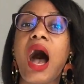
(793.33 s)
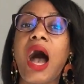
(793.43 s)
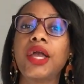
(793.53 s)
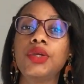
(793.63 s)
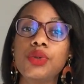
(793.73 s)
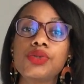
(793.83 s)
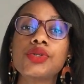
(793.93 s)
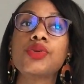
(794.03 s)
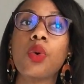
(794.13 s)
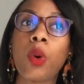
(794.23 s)
I used
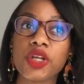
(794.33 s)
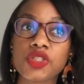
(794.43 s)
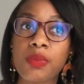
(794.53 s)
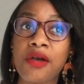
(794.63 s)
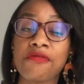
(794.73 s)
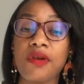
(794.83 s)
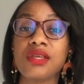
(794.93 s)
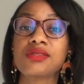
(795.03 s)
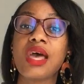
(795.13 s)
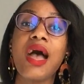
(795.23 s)
it to wash my
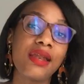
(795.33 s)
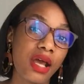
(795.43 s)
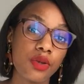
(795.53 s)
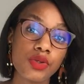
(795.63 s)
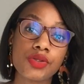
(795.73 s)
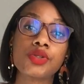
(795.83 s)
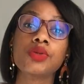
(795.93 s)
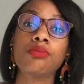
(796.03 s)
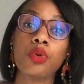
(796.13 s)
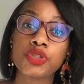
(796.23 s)
face, and I used it
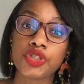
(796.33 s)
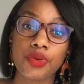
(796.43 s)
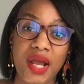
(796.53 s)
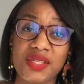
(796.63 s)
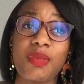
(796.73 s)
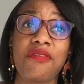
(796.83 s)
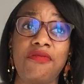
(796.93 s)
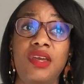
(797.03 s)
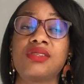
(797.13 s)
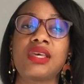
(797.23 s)
to moisturize my
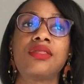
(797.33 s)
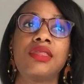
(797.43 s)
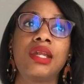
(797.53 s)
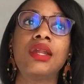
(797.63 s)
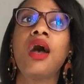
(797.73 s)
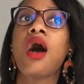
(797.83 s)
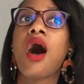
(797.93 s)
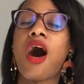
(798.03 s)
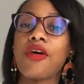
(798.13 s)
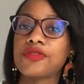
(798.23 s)
face. And then
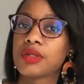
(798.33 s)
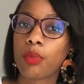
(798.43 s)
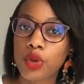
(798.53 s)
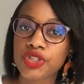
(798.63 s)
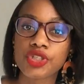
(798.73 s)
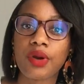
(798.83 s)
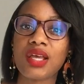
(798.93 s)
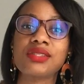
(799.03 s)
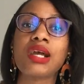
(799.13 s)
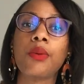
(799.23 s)
after
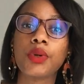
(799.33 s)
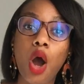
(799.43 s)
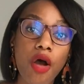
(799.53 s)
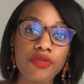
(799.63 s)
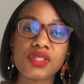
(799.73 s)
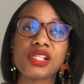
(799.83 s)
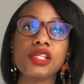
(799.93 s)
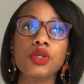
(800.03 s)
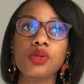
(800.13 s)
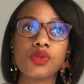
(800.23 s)
moisturizing, I would
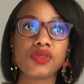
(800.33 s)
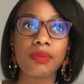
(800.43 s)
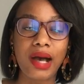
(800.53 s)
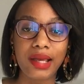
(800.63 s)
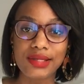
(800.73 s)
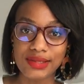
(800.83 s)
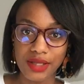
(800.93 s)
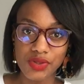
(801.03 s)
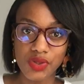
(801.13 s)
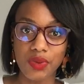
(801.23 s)
obviously use my
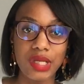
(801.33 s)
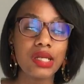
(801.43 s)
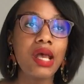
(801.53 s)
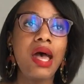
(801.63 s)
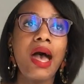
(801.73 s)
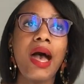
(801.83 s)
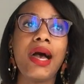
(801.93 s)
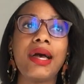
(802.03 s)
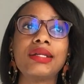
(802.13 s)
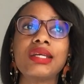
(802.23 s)
sunscreen,
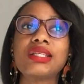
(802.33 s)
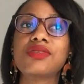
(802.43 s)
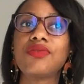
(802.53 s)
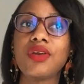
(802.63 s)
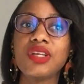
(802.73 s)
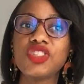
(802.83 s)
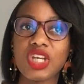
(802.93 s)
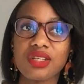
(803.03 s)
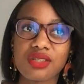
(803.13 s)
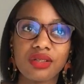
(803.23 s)
and it's very
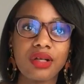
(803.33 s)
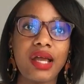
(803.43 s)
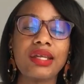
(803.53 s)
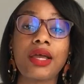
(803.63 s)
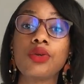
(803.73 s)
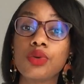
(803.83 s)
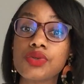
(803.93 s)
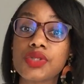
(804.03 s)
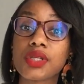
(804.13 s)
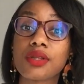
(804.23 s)
gentle. And I
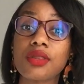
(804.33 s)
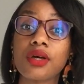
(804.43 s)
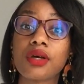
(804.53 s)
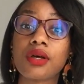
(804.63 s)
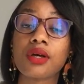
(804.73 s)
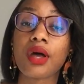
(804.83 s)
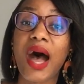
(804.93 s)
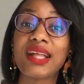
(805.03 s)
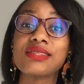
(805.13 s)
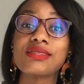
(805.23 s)
used the
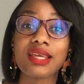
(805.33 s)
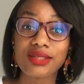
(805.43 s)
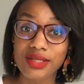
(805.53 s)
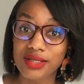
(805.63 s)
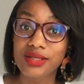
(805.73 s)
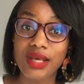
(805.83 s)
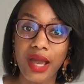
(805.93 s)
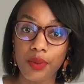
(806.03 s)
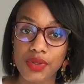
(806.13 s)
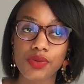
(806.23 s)
unscented
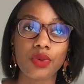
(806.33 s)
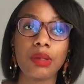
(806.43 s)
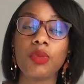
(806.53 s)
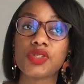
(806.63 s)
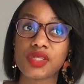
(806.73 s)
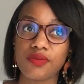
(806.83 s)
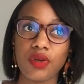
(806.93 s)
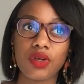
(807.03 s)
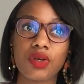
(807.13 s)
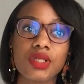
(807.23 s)
Aqueous cream, which is
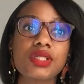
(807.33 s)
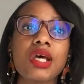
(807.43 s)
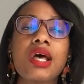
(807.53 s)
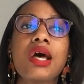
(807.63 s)
very good.